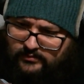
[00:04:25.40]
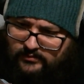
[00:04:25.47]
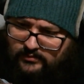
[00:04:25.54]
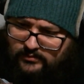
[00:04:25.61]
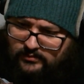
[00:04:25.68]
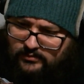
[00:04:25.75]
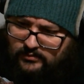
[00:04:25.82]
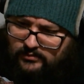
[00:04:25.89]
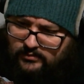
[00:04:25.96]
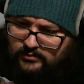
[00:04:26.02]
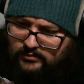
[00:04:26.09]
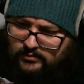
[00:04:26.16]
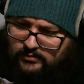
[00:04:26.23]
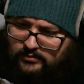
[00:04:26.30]

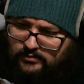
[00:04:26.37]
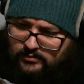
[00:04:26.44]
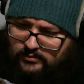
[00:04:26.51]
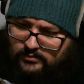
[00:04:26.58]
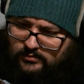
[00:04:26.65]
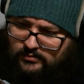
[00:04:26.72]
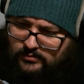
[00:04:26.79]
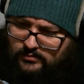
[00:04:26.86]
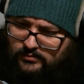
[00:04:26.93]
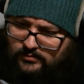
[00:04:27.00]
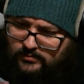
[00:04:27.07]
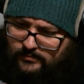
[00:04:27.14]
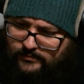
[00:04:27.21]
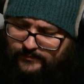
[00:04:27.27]

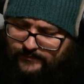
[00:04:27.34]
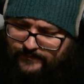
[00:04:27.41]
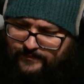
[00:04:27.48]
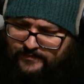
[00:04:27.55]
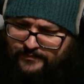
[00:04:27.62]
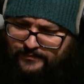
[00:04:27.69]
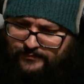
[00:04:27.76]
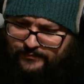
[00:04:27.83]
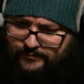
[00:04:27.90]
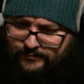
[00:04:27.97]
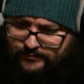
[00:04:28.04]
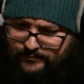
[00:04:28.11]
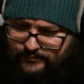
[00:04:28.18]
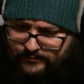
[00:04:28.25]

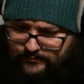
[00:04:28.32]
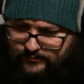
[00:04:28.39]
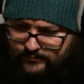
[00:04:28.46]
[no speech]